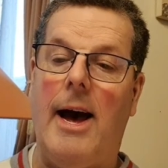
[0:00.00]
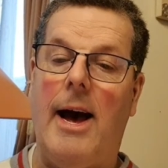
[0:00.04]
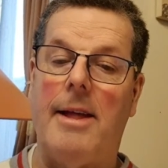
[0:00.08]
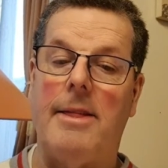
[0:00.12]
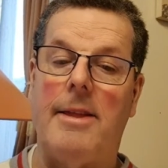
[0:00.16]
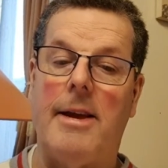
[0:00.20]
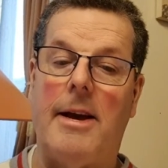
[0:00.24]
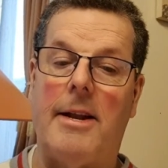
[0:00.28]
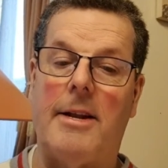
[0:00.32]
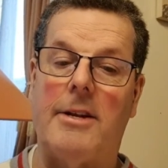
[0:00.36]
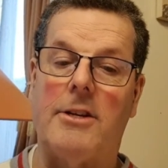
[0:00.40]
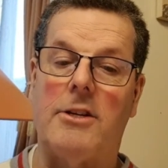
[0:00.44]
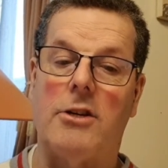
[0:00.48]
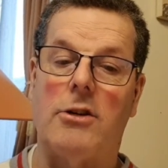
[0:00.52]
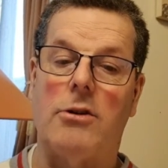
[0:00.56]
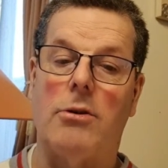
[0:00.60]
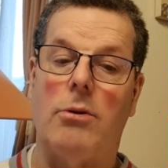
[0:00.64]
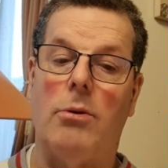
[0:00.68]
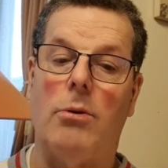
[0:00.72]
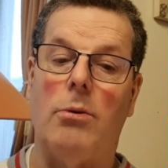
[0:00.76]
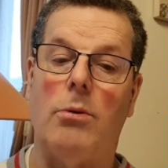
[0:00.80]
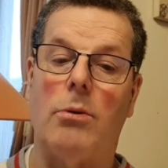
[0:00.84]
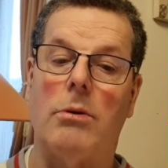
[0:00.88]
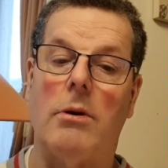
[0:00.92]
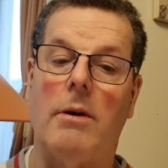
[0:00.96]
and that its
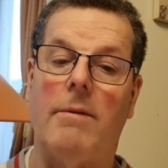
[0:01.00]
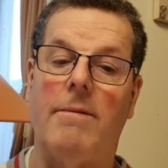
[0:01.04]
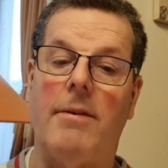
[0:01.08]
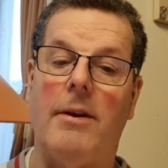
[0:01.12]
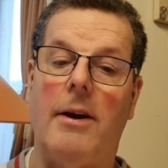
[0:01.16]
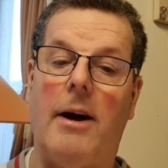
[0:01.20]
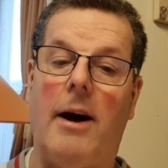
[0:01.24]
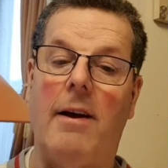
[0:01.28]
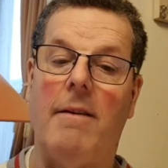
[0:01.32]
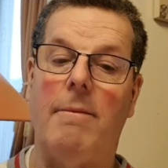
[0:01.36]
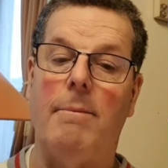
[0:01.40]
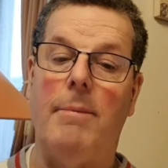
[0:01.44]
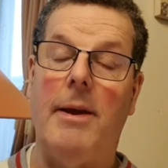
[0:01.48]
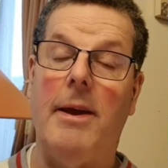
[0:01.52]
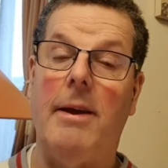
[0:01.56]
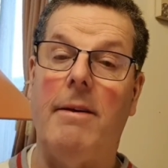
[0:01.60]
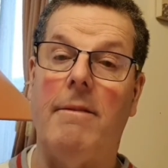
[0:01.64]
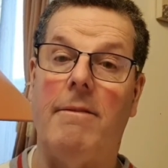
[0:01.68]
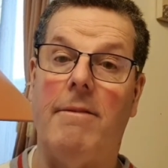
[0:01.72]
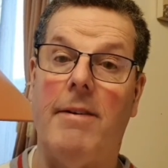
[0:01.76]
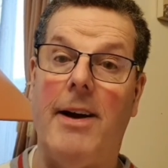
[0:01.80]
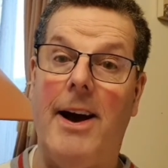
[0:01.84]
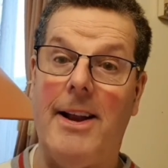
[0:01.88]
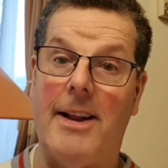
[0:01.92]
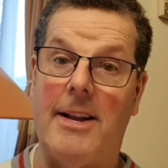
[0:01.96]
talk of life
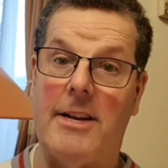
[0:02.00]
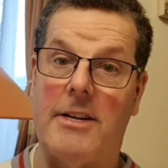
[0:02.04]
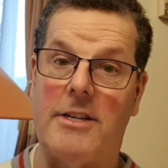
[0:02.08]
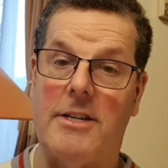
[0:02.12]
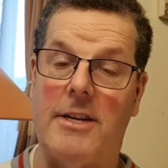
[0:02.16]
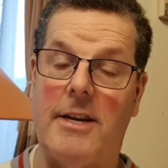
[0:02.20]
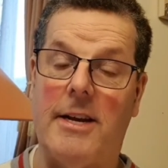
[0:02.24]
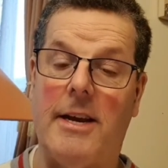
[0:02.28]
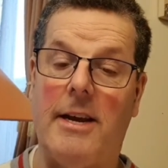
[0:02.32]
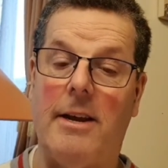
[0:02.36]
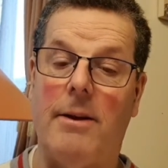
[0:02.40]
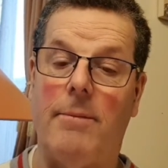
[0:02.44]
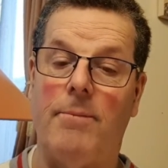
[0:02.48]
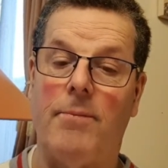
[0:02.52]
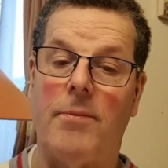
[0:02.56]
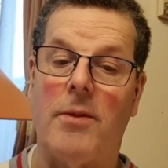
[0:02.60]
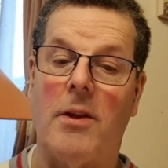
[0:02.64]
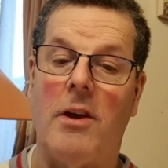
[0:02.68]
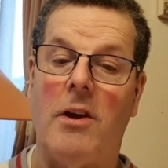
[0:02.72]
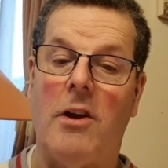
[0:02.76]
being vanity